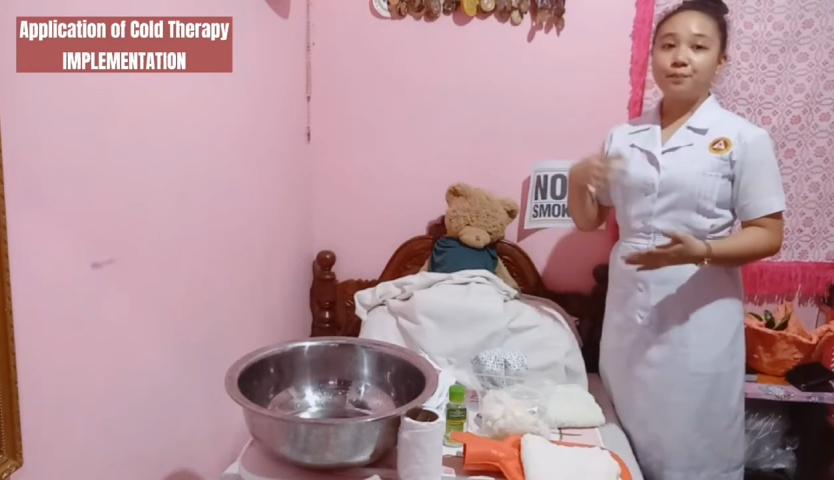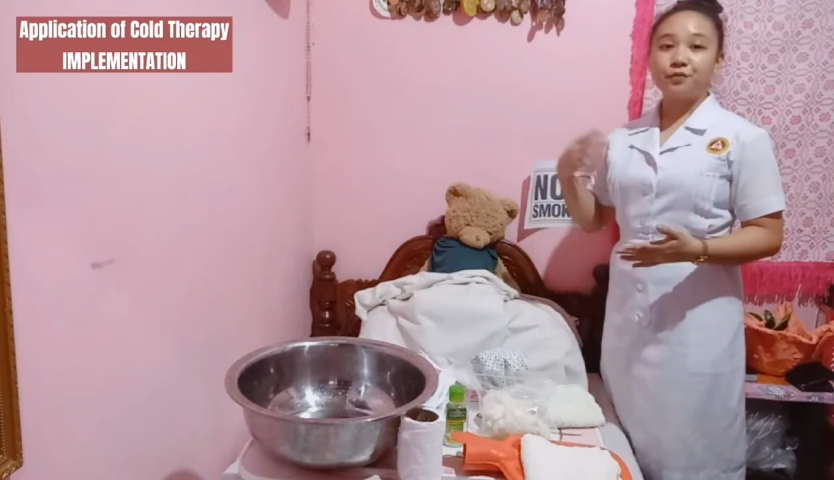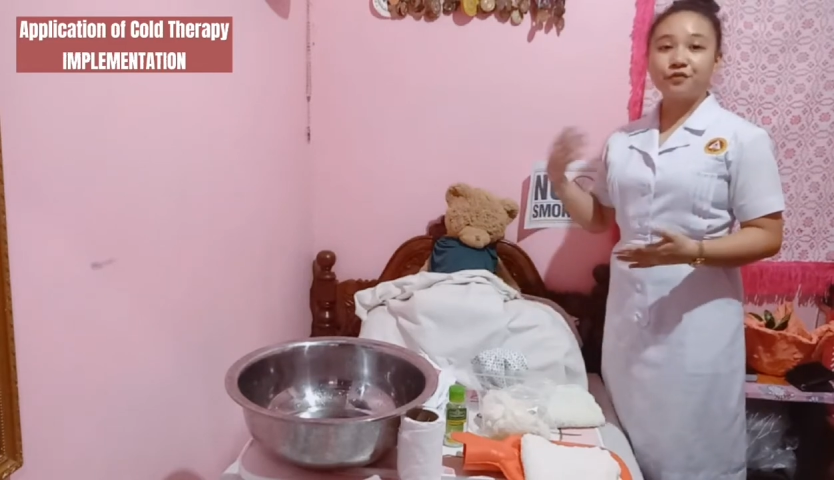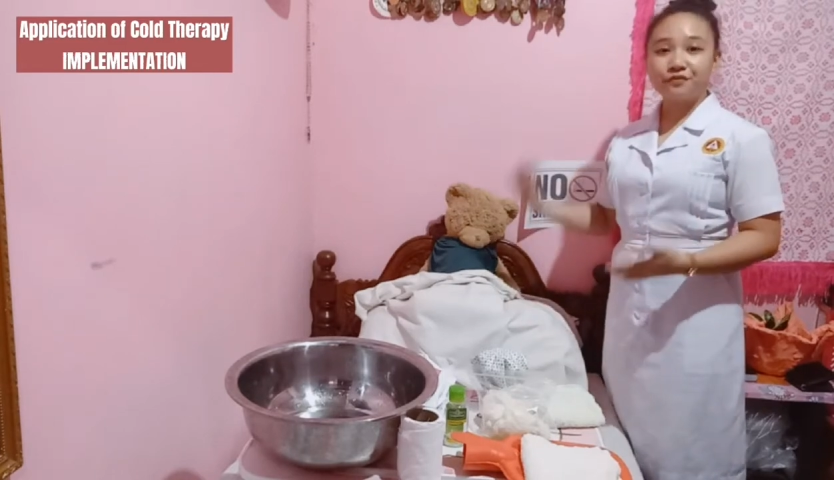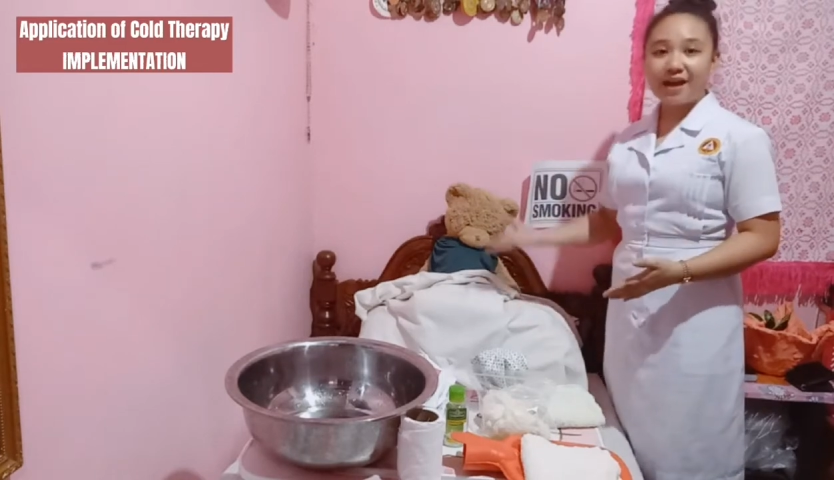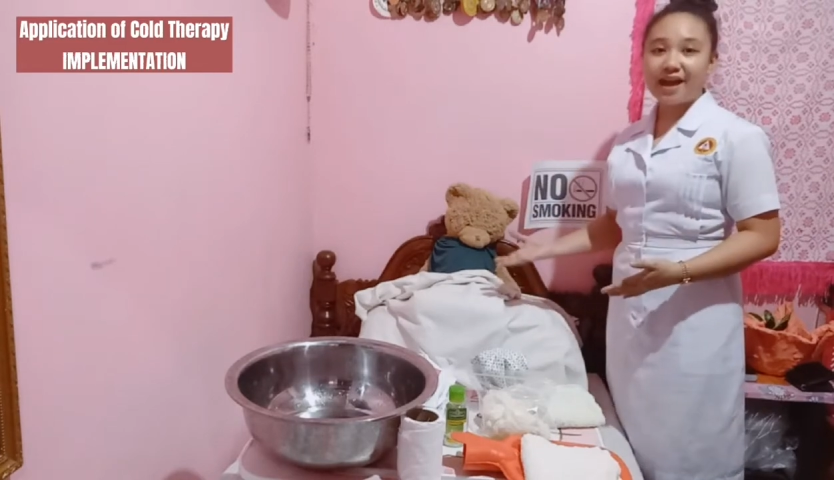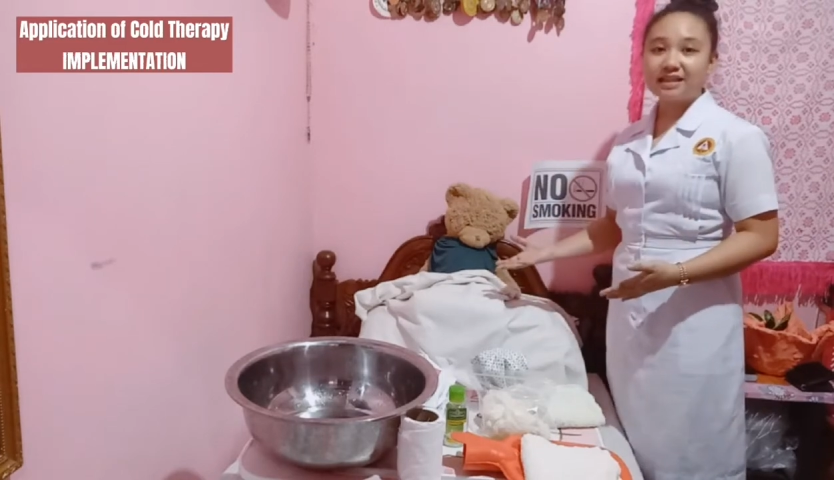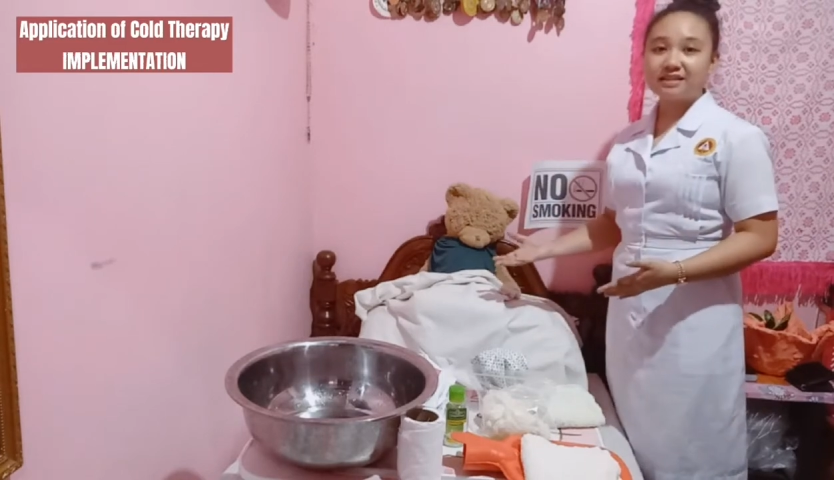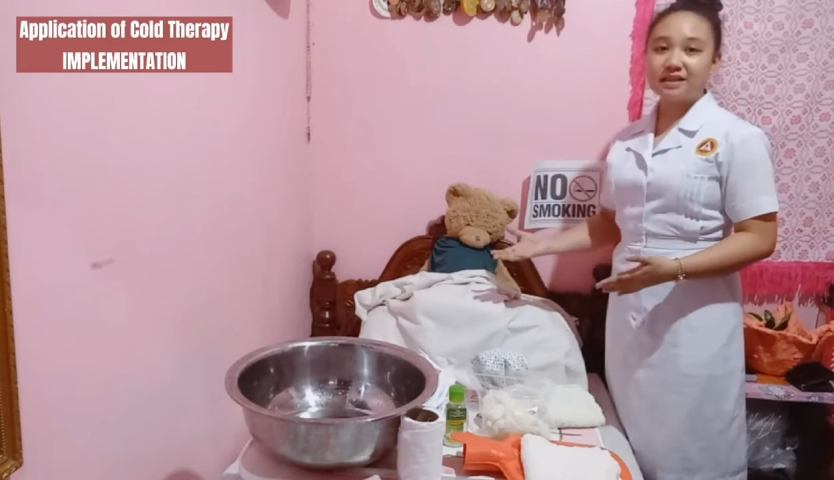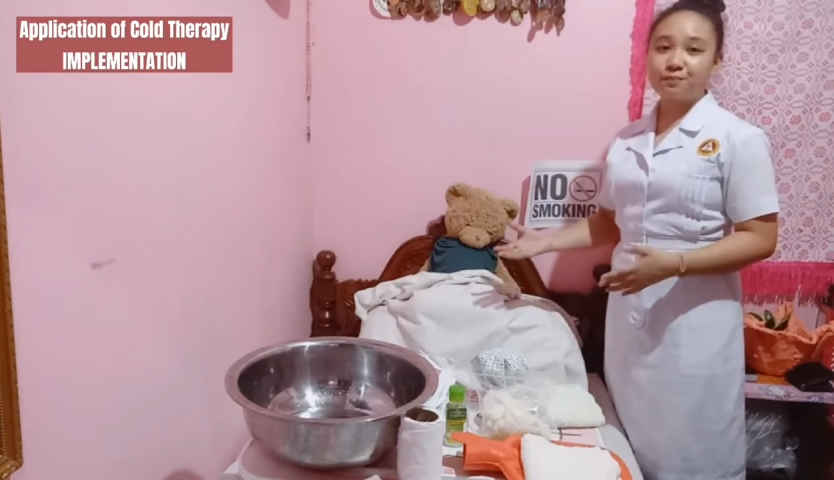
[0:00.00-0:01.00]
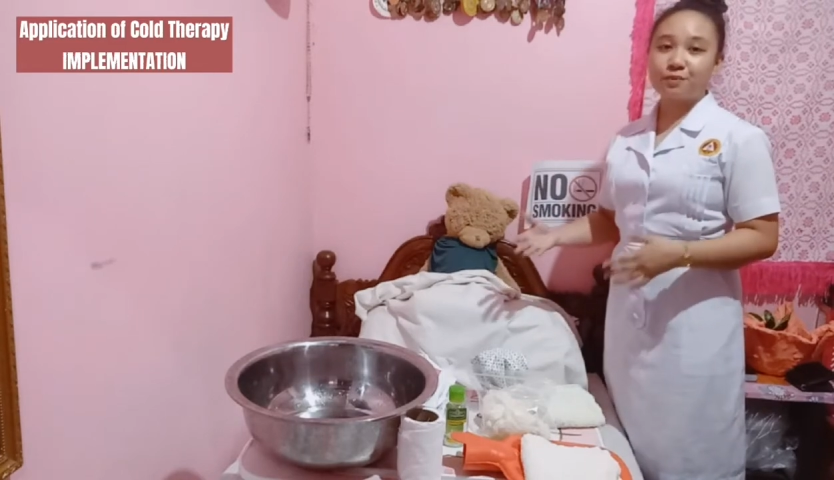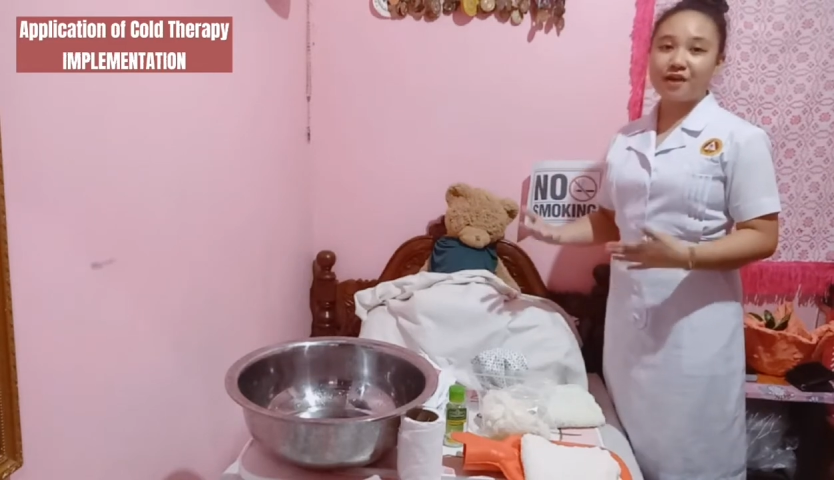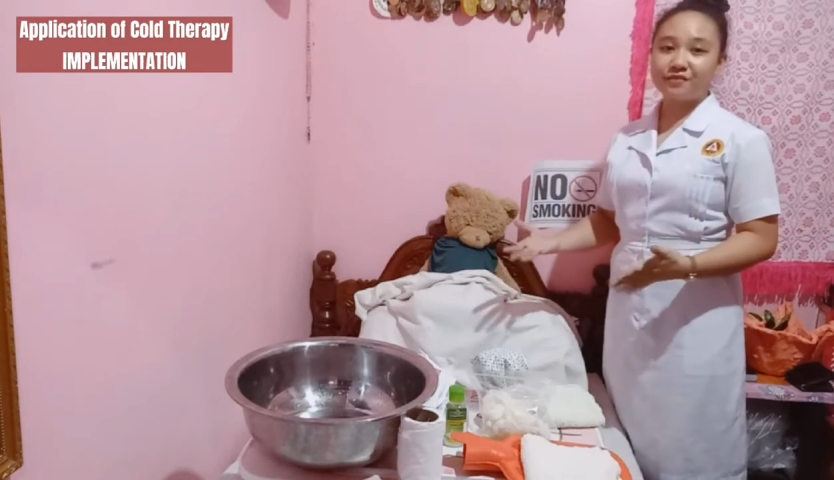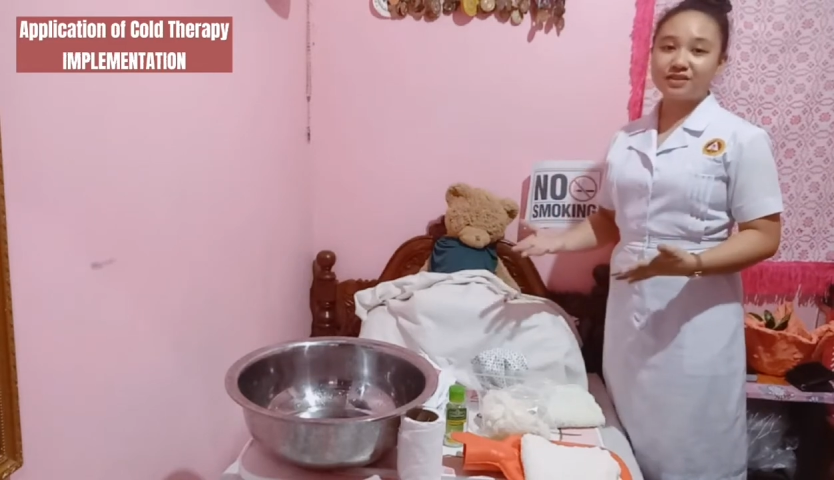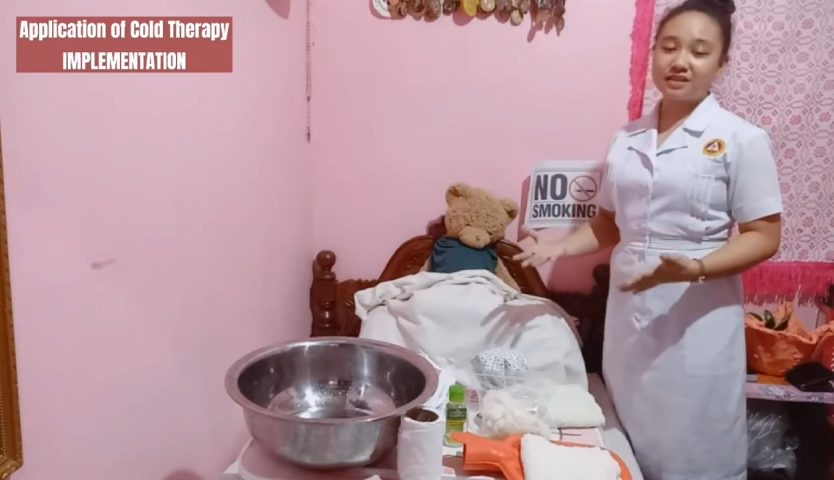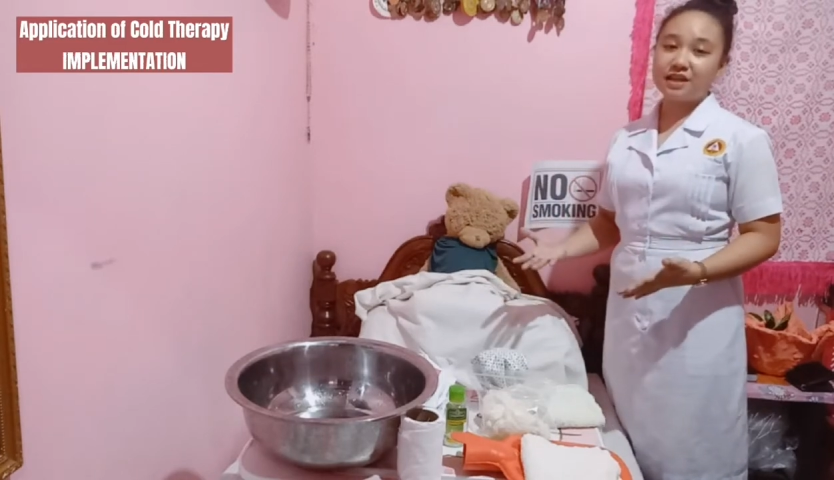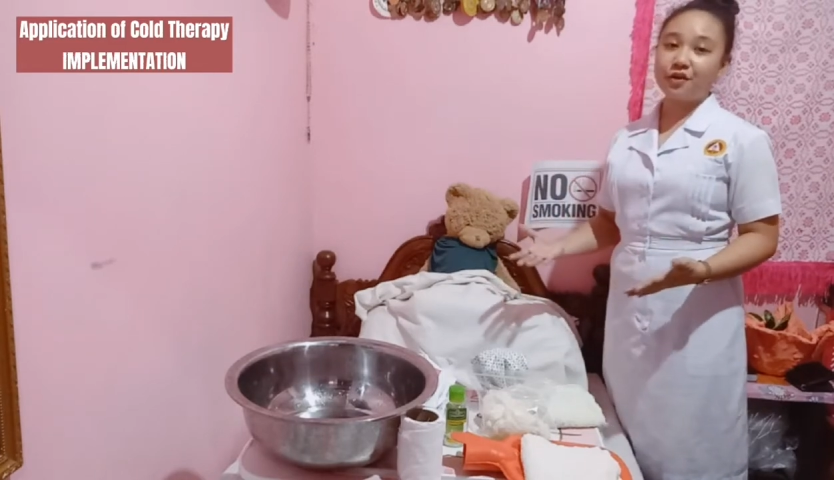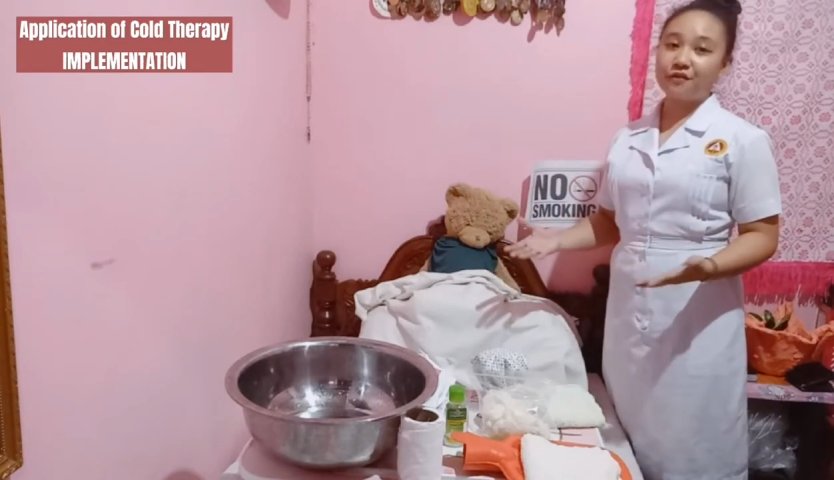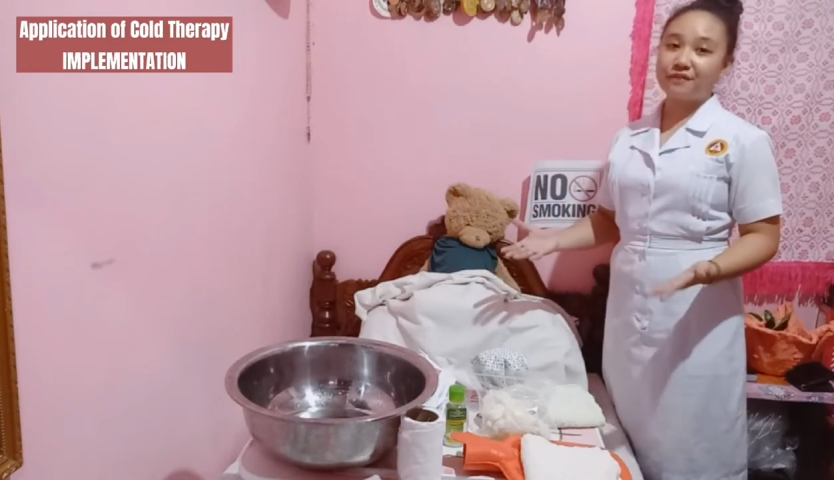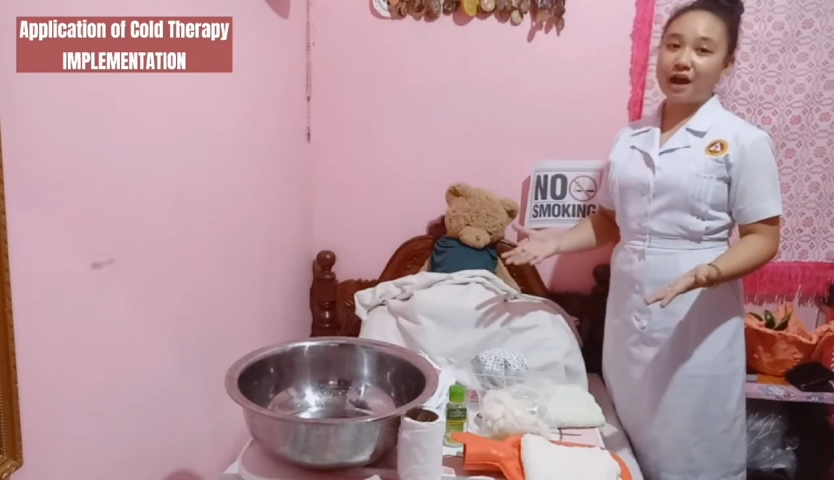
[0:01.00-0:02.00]
provide the privacy
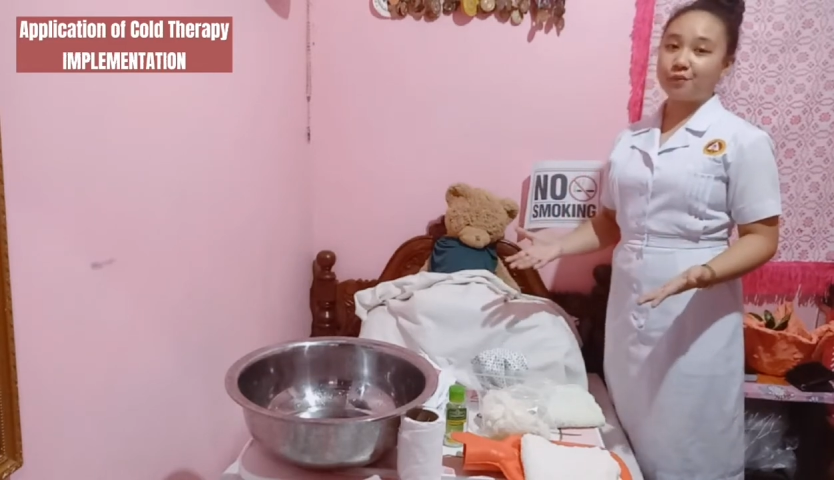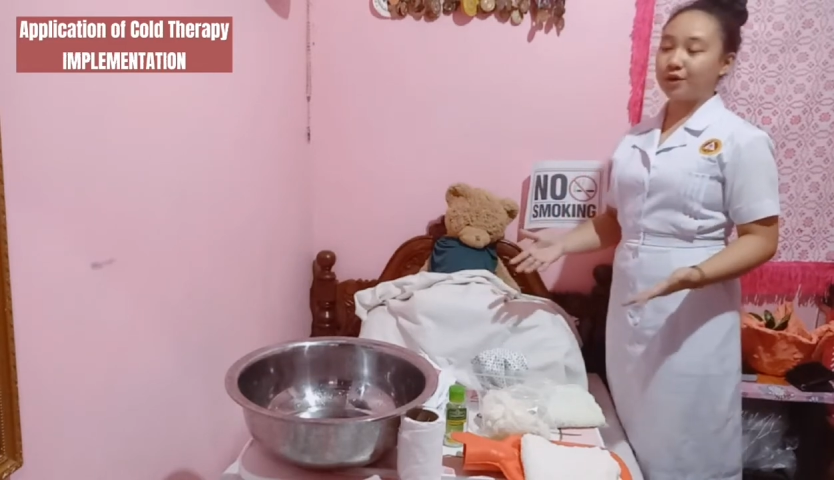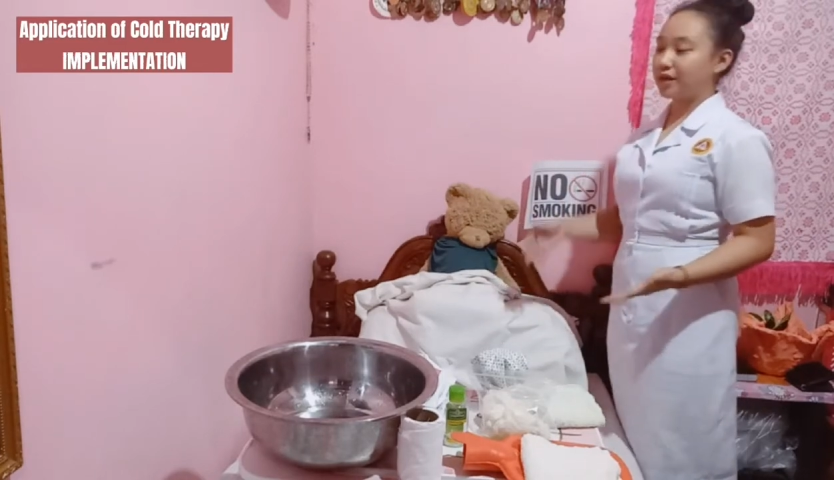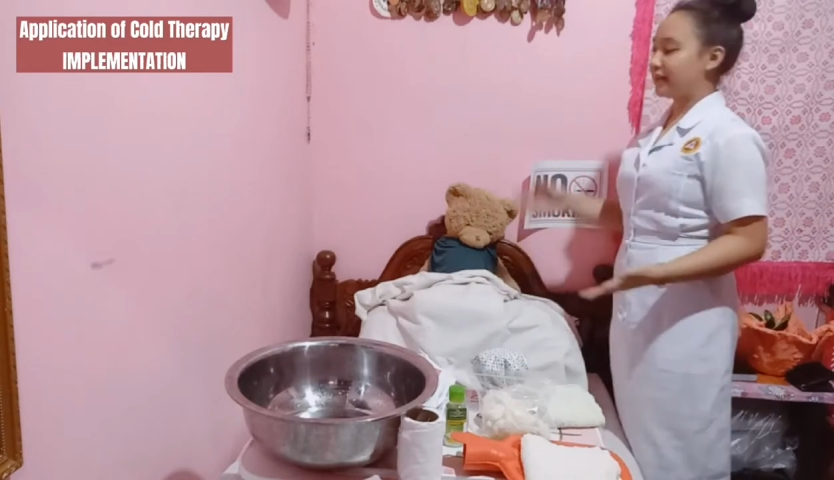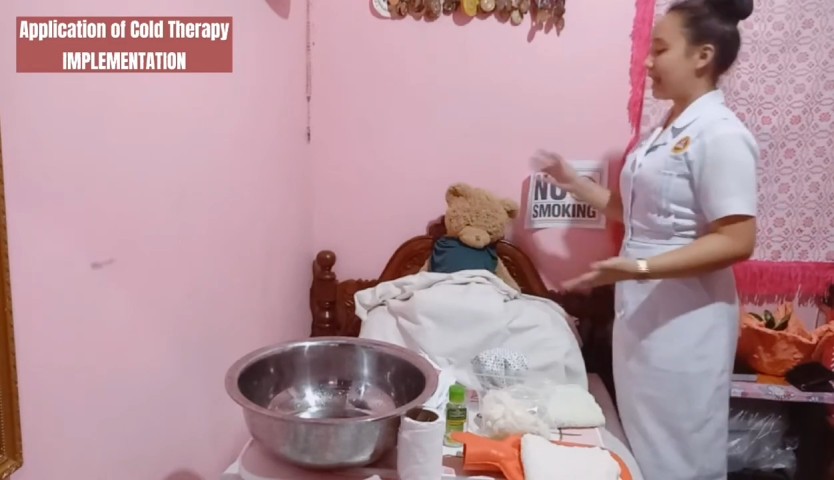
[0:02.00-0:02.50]
of our